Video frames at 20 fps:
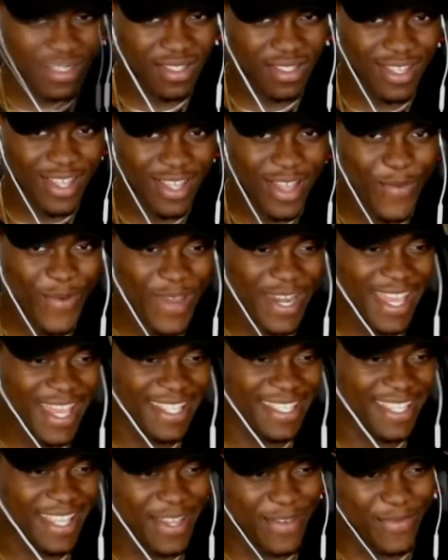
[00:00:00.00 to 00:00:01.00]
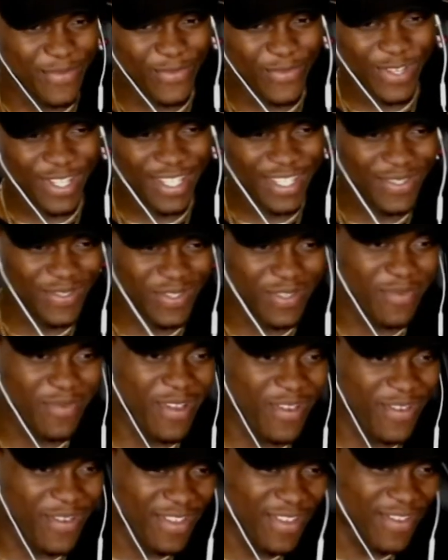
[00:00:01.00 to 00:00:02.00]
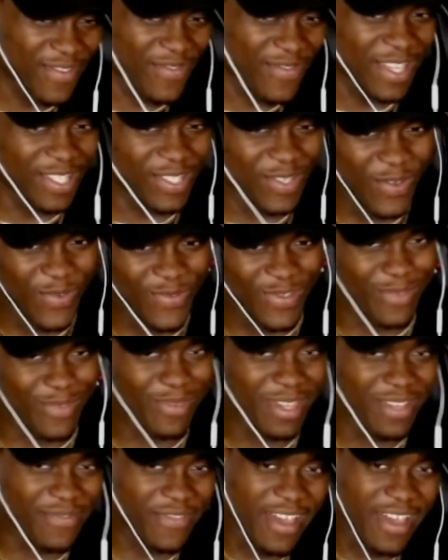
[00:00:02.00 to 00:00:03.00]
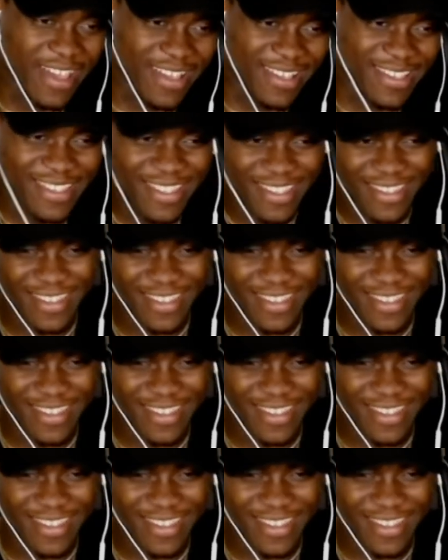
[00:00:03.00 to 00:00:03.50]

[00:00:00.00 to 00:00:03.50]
Come one at a time. What are you talking about? We had two of you. Big facts.